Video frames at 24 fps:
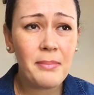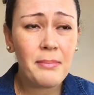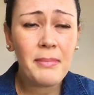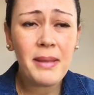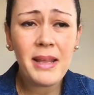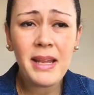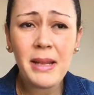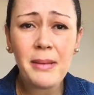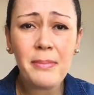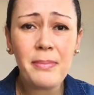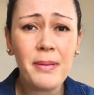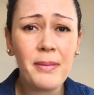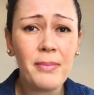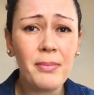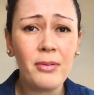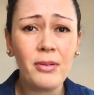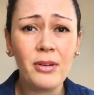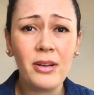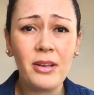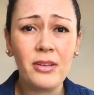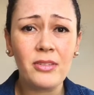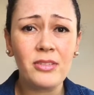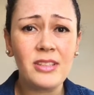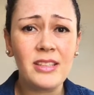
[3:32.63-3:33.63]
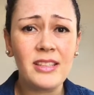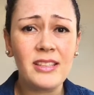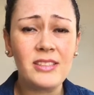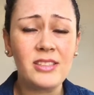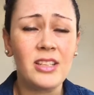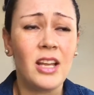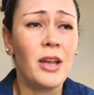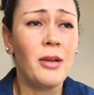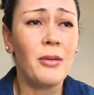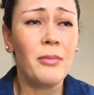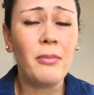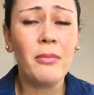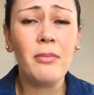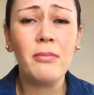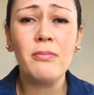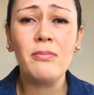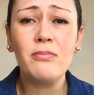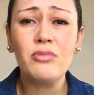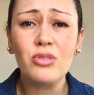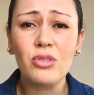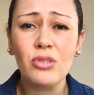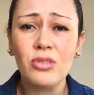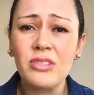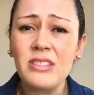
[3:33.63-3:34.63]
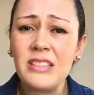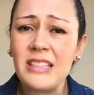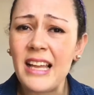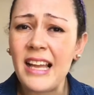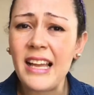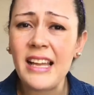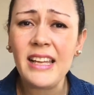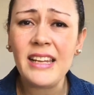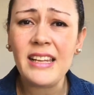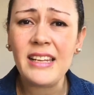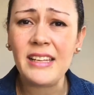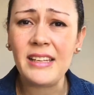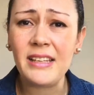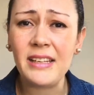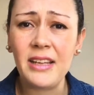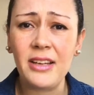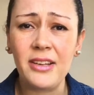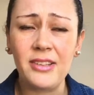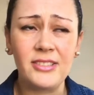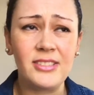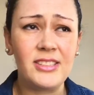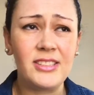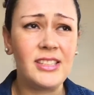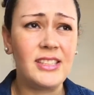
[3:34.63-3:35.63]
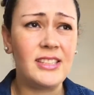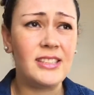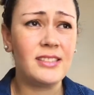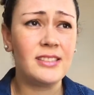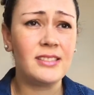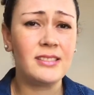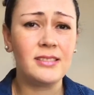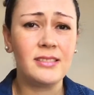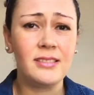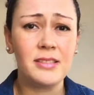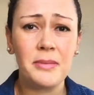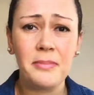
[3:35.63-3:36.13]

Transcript: many people nowadays society nowadays